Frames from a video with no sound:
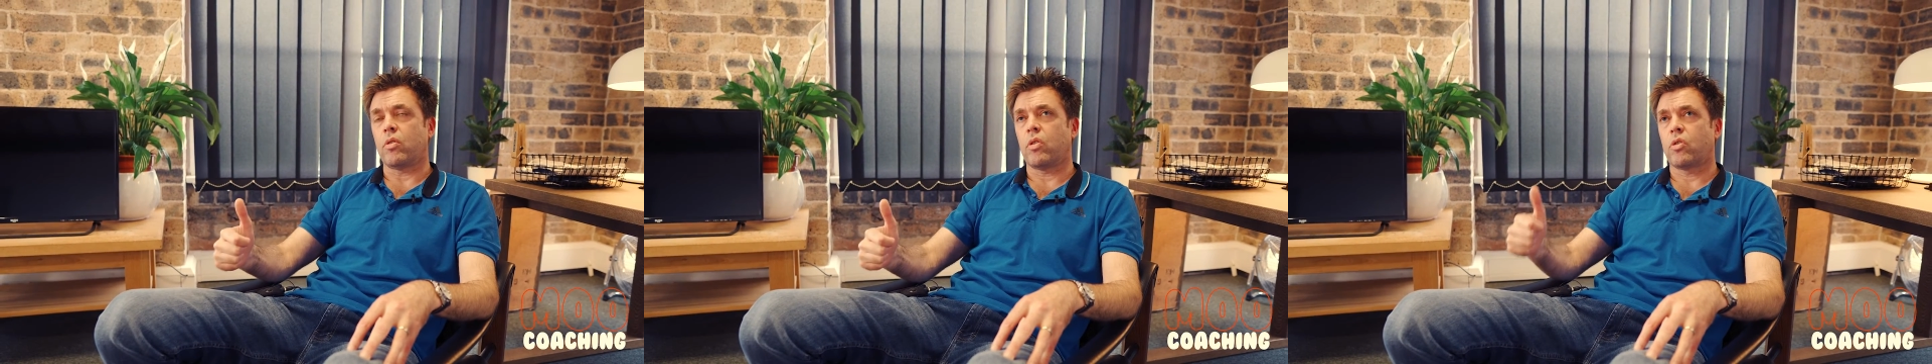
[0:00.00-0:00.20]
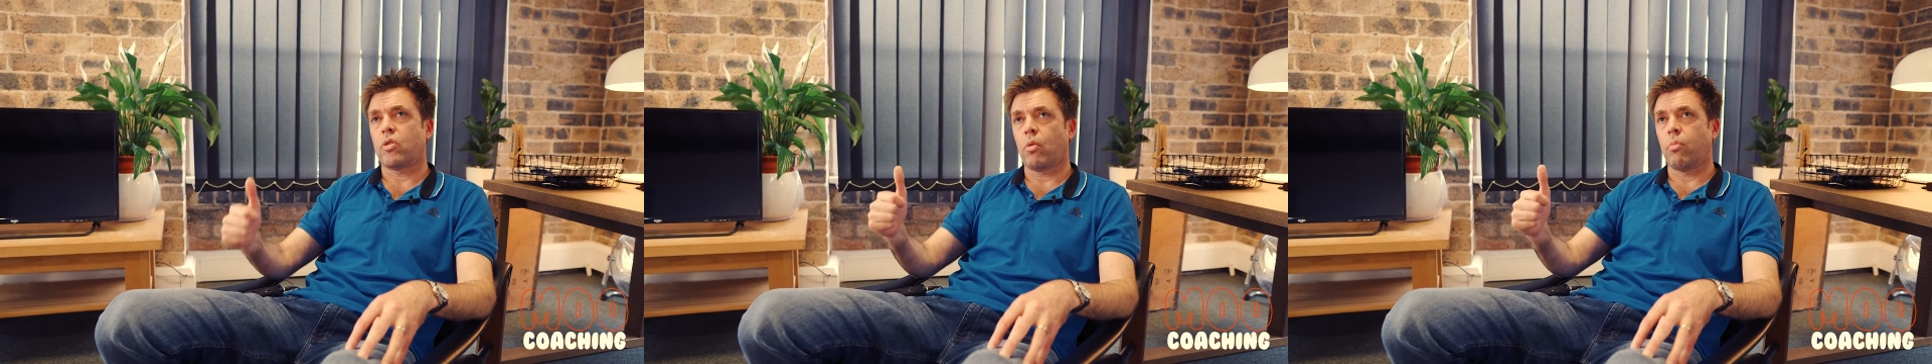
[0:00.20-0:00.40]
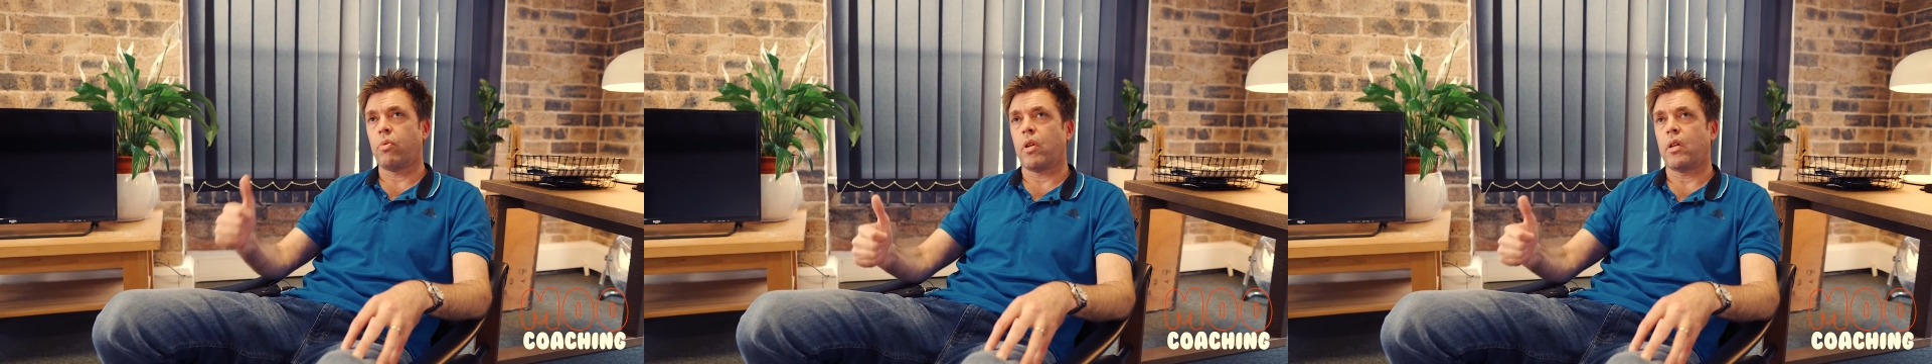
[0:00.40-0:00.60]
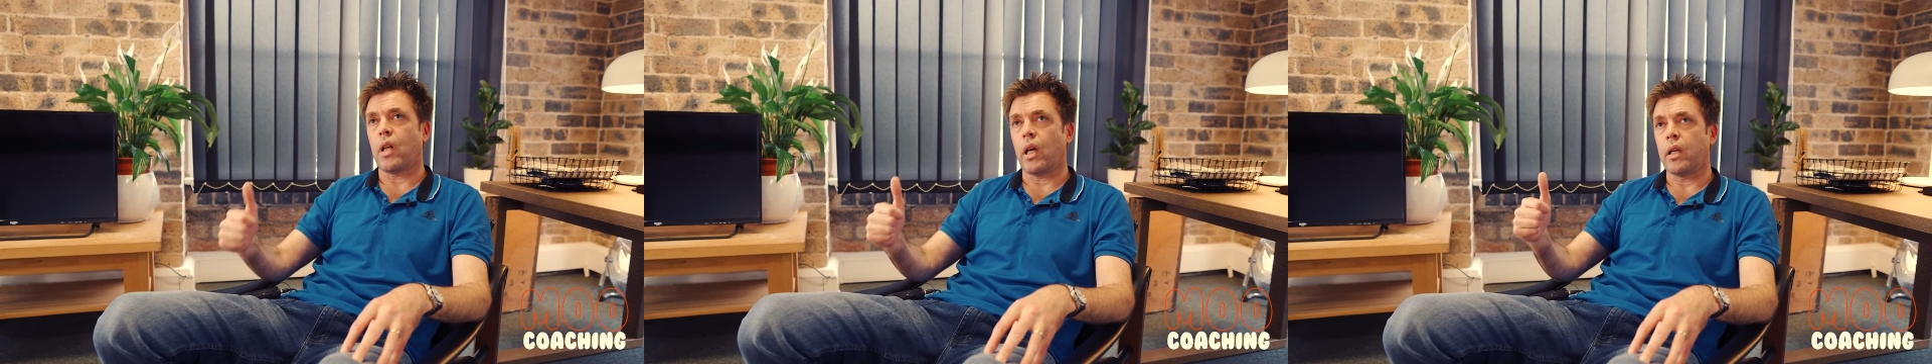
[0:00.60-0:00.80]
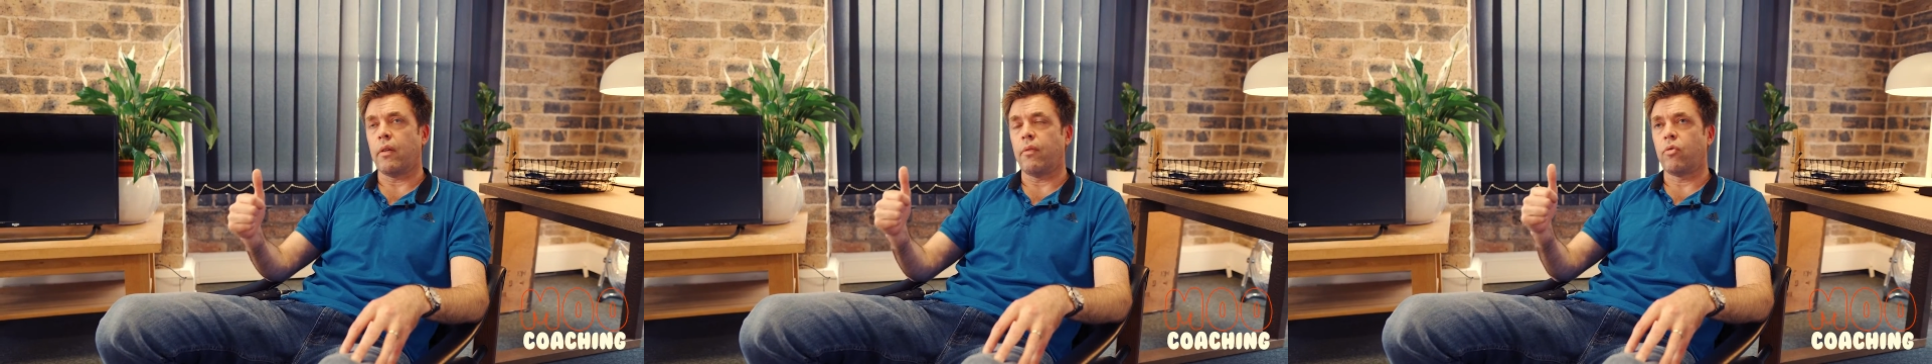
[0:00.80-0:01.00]
to something
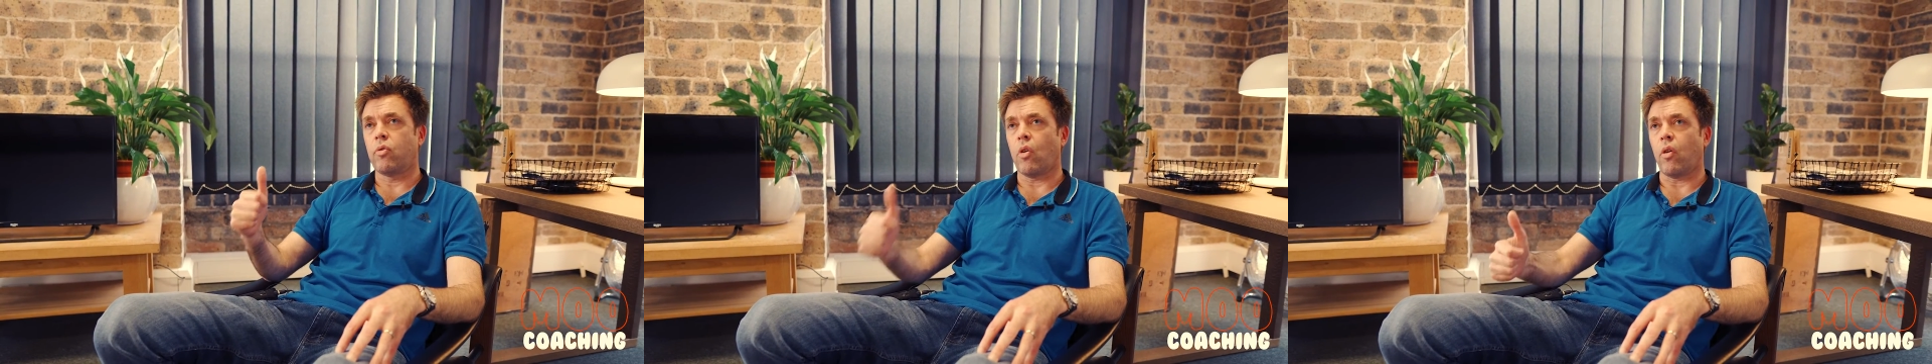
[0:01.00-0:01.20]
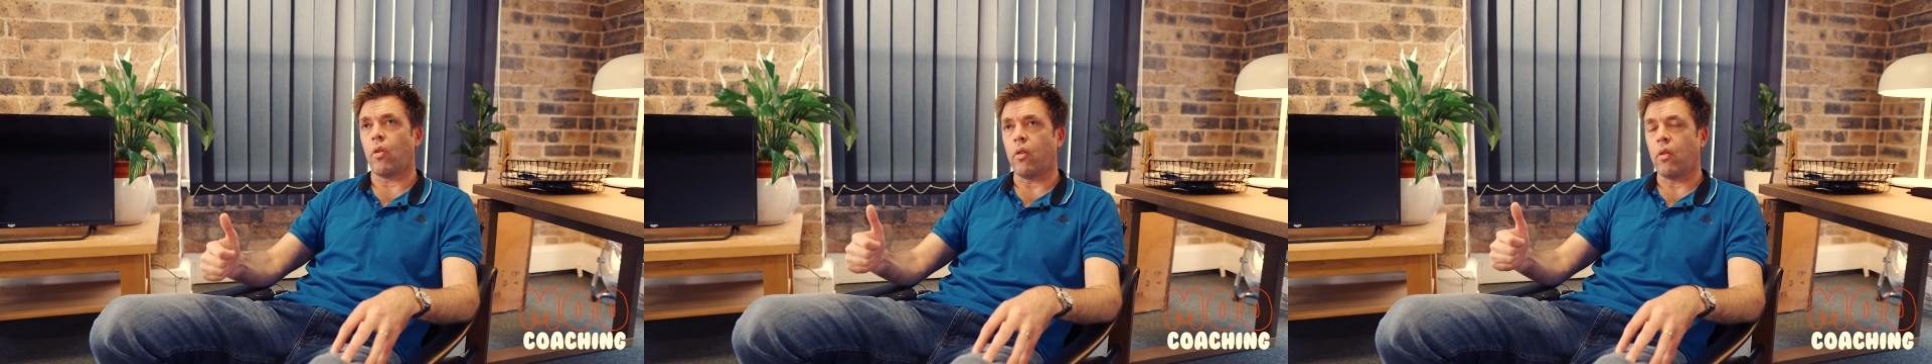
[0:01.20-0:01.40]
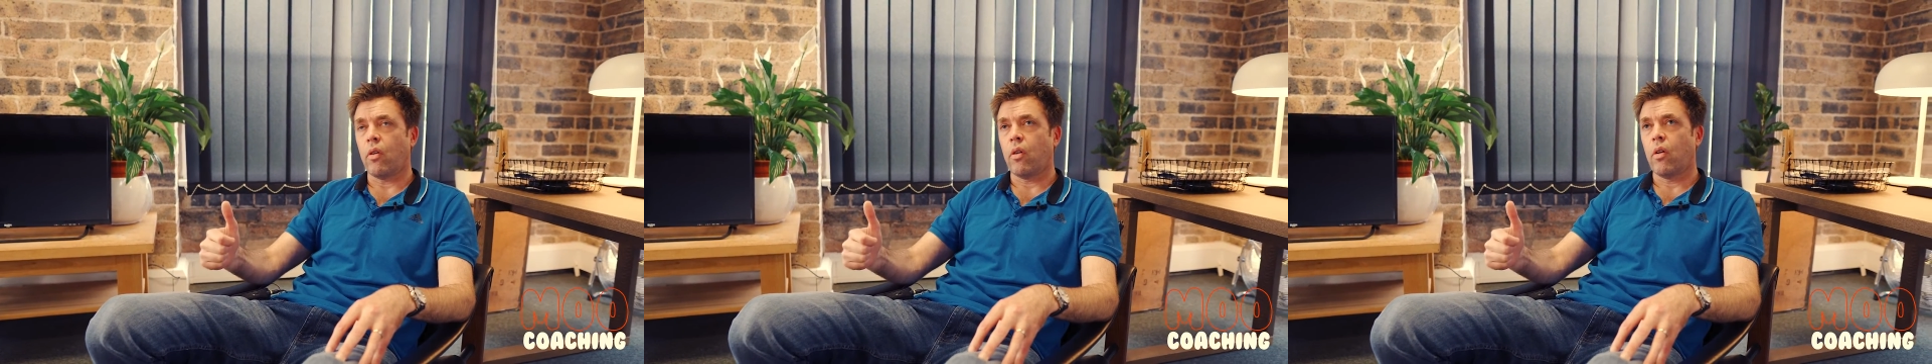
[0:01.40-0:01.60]
that you've done.